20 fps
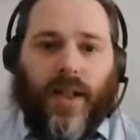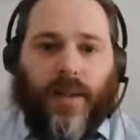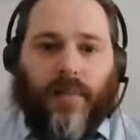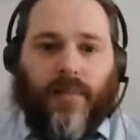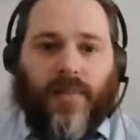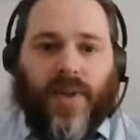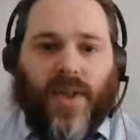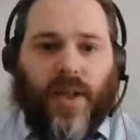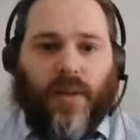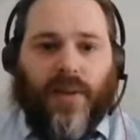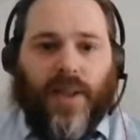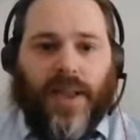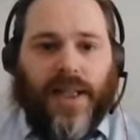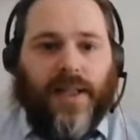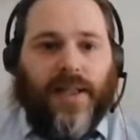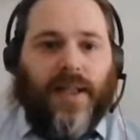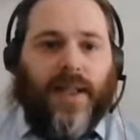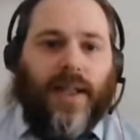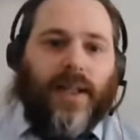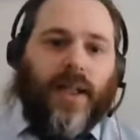So
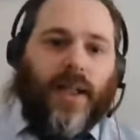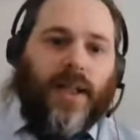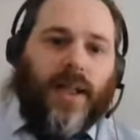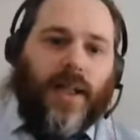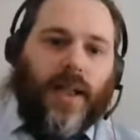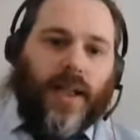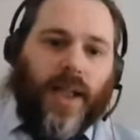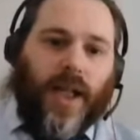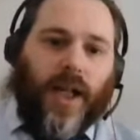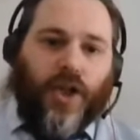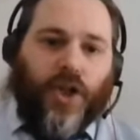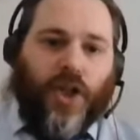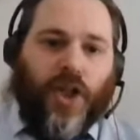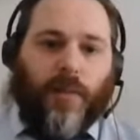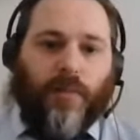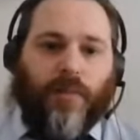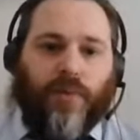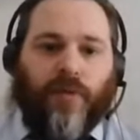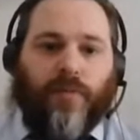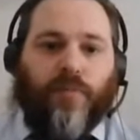leading a large
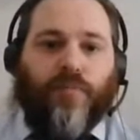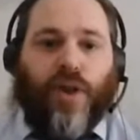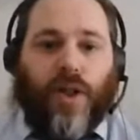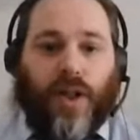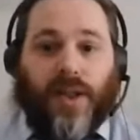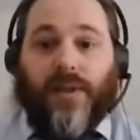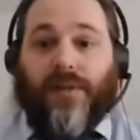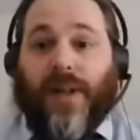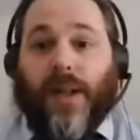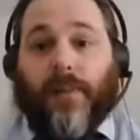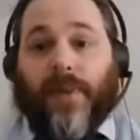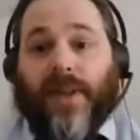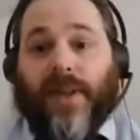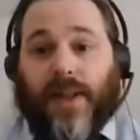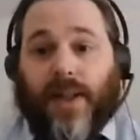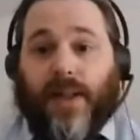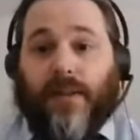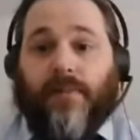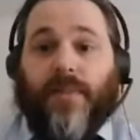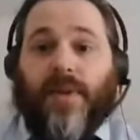number of product development
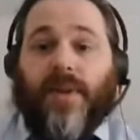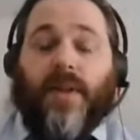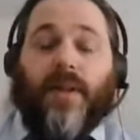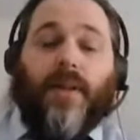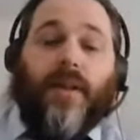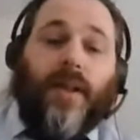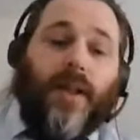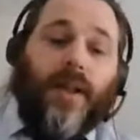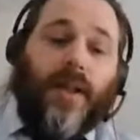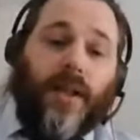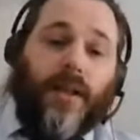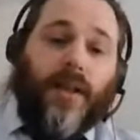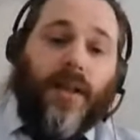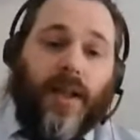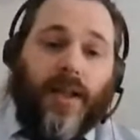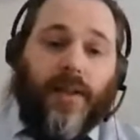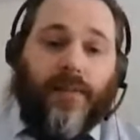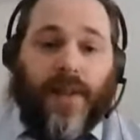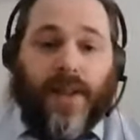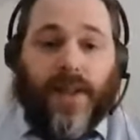teams
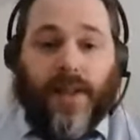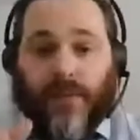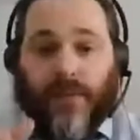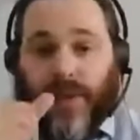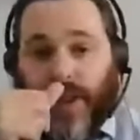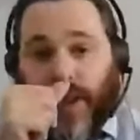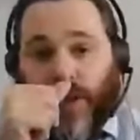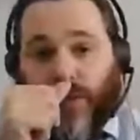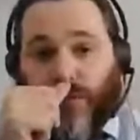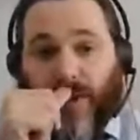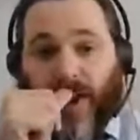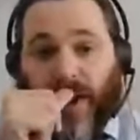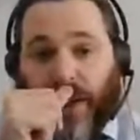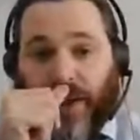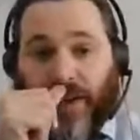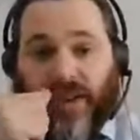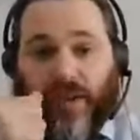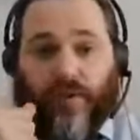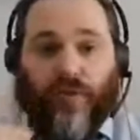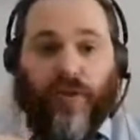and effectively
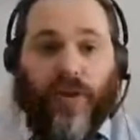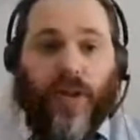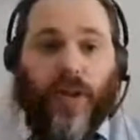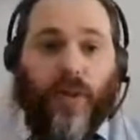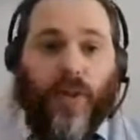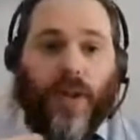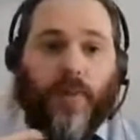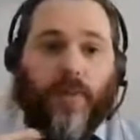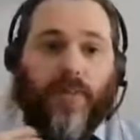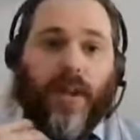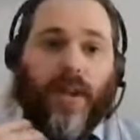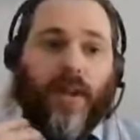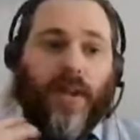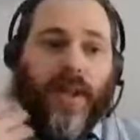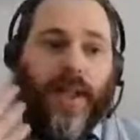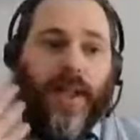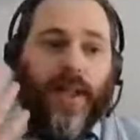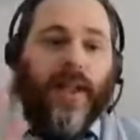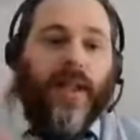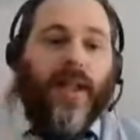running through and
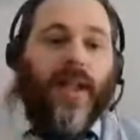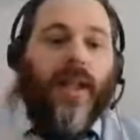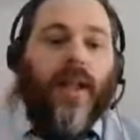applying